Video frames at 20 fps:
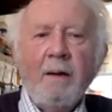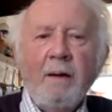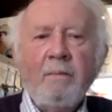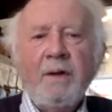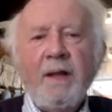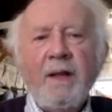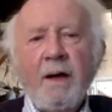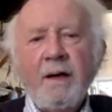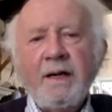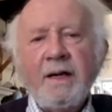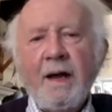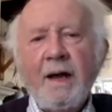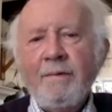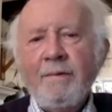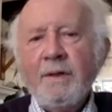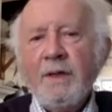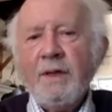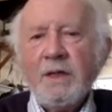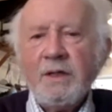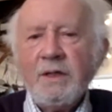without
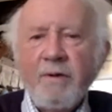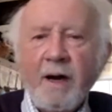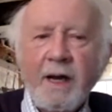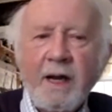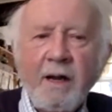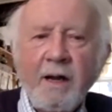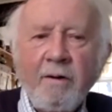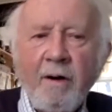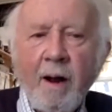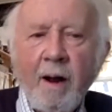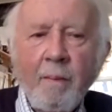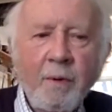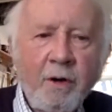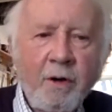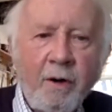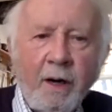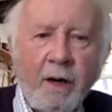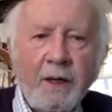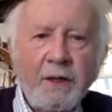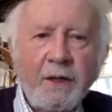having these regular
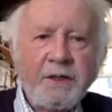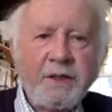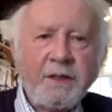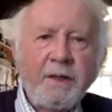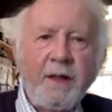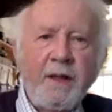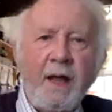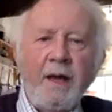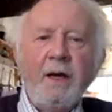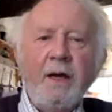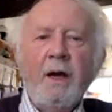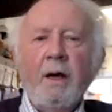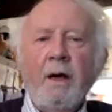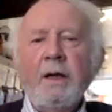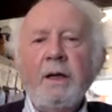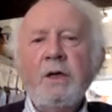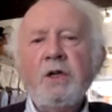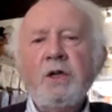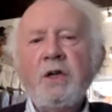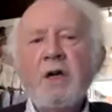upgrades to their
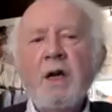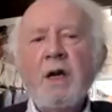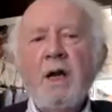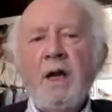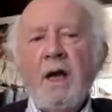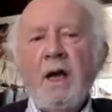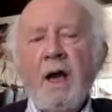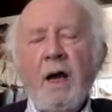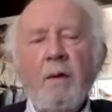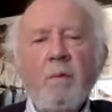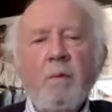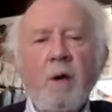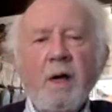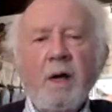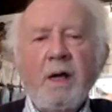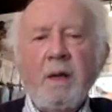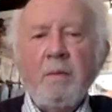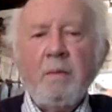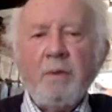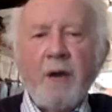knowledge and
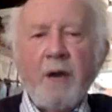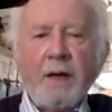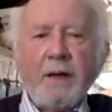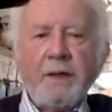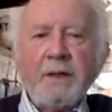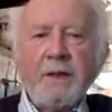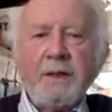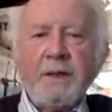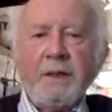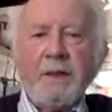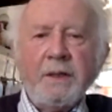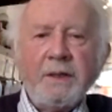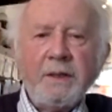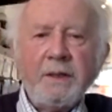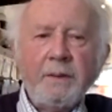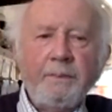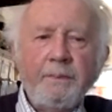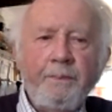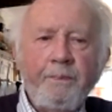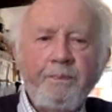working
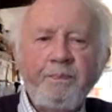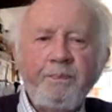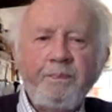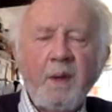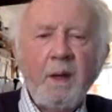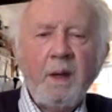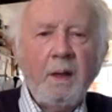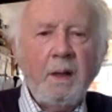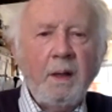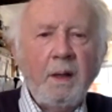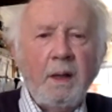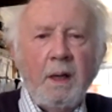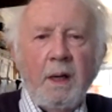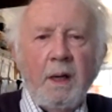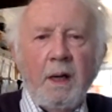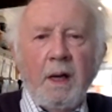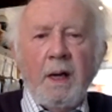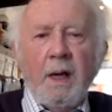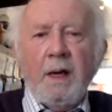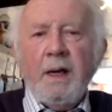practices.
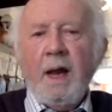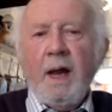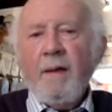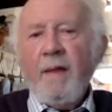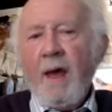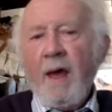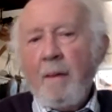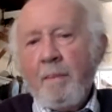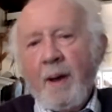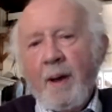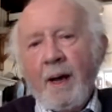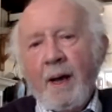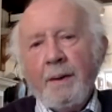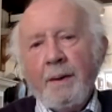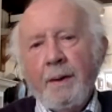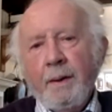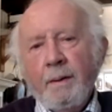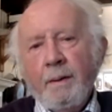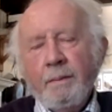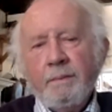Now that
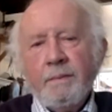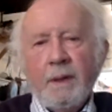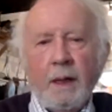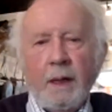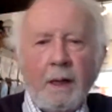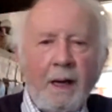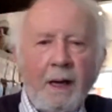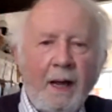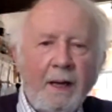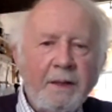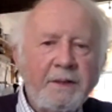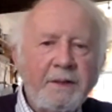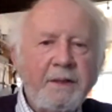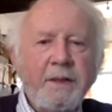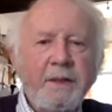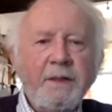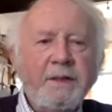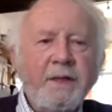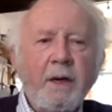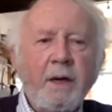pattern, alas,
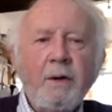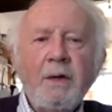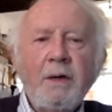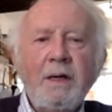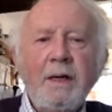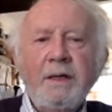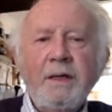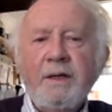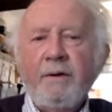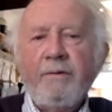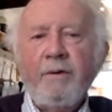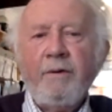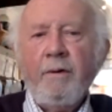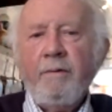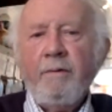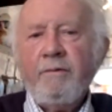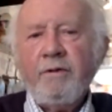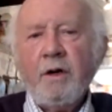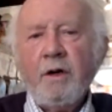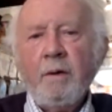is totally
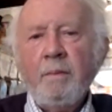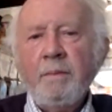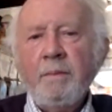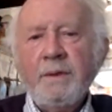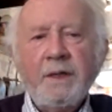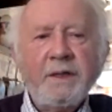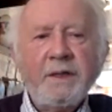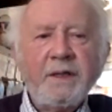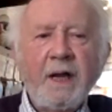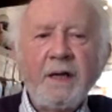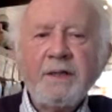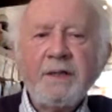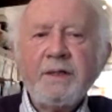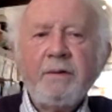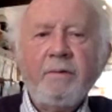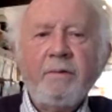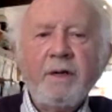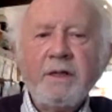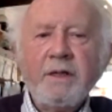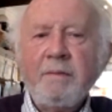different from disaster
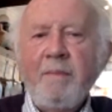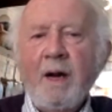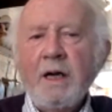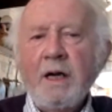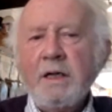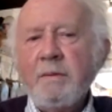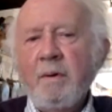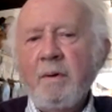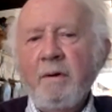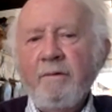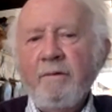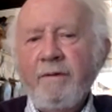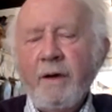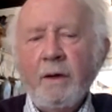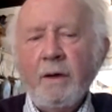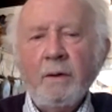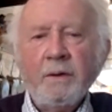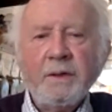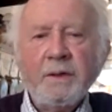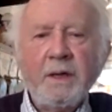risk management
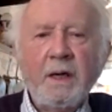field.